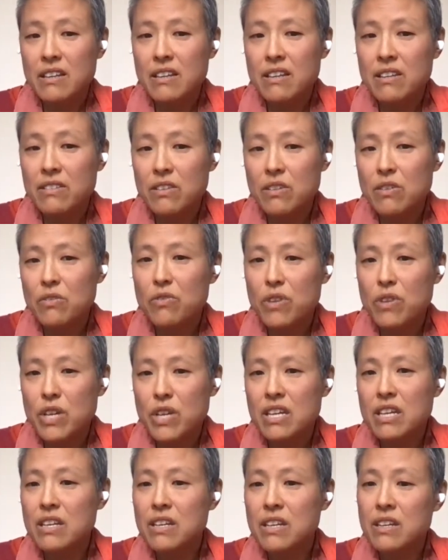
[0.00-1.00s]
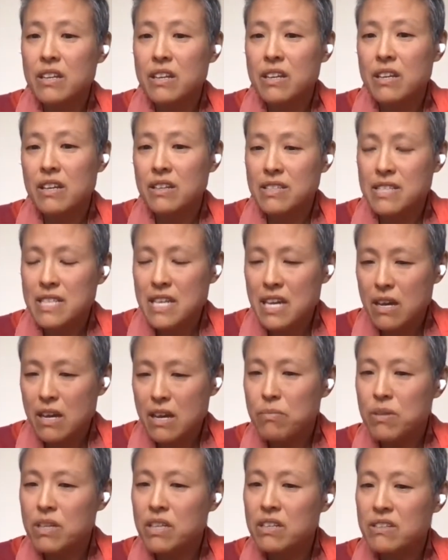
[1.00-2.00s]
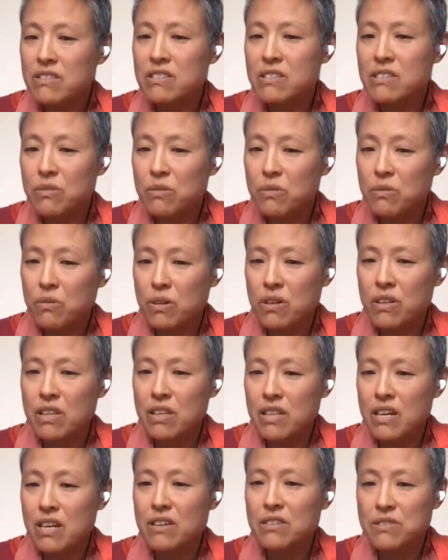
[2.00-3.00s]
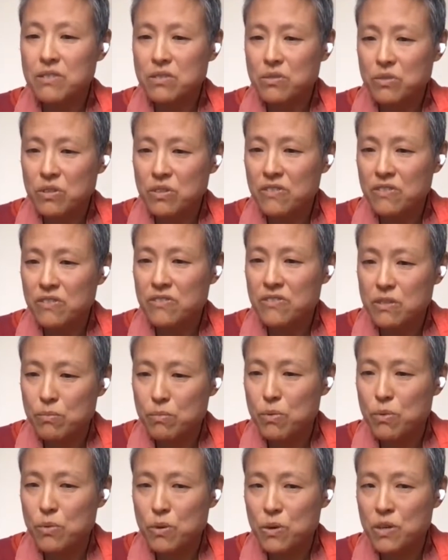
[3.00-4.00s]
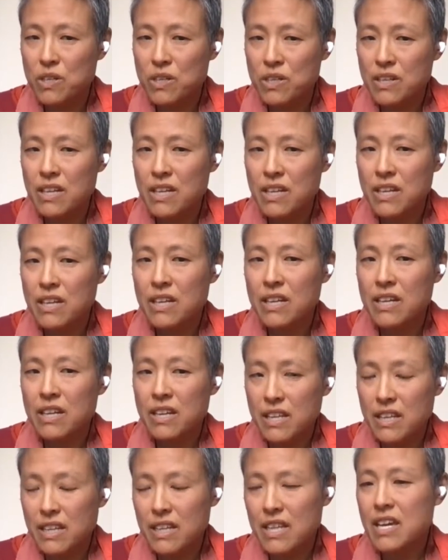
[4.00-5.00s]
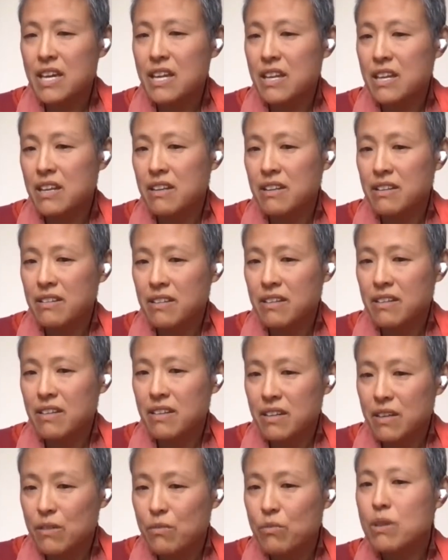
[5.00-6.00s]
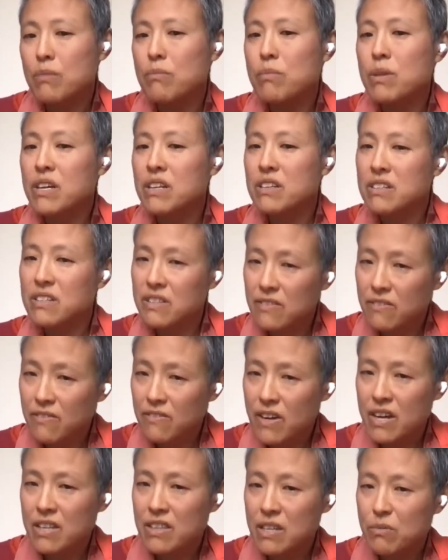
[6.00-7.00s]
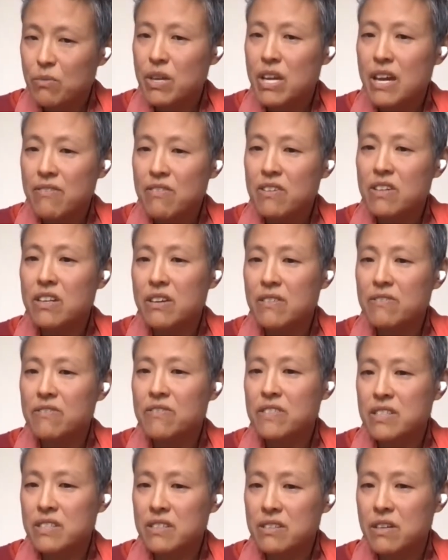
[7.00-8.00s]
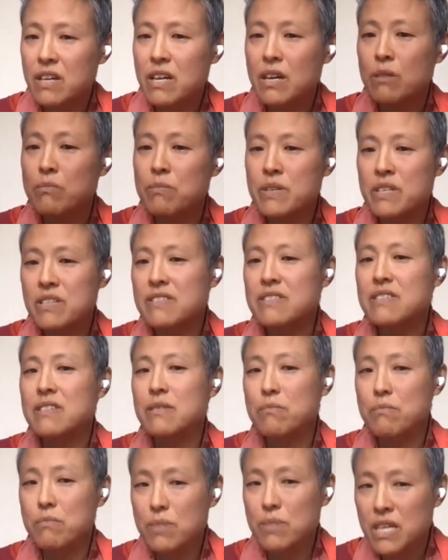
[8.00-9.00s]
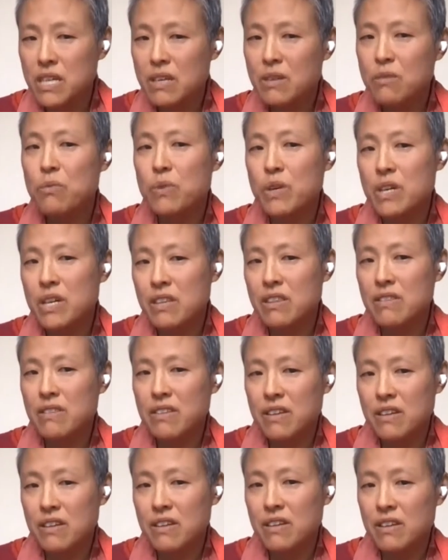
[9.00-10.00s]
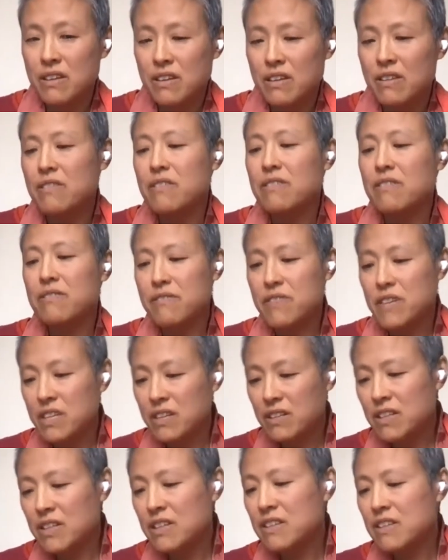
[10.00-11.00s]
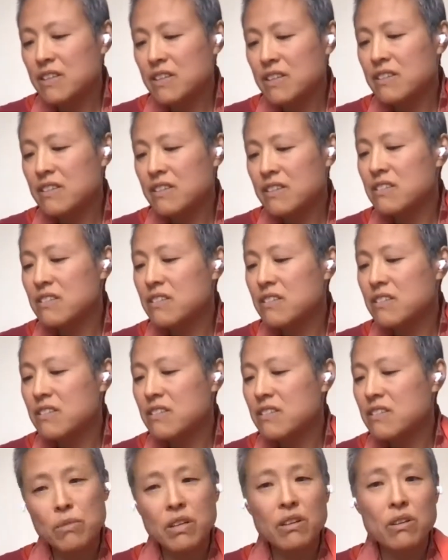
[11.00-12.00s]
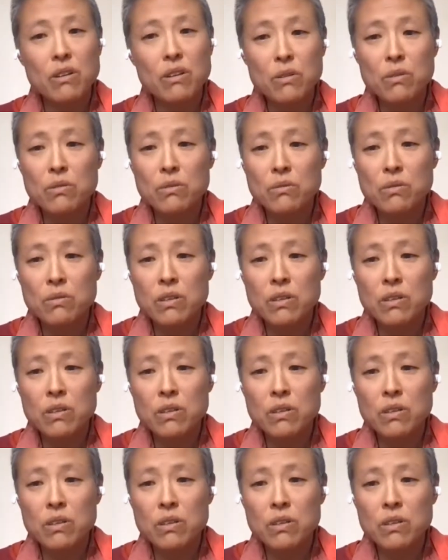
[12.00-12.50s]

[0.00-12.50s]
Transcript: So if we can tap into that sort of support, then we might just find that we have enough to help us be with feelings that come and go,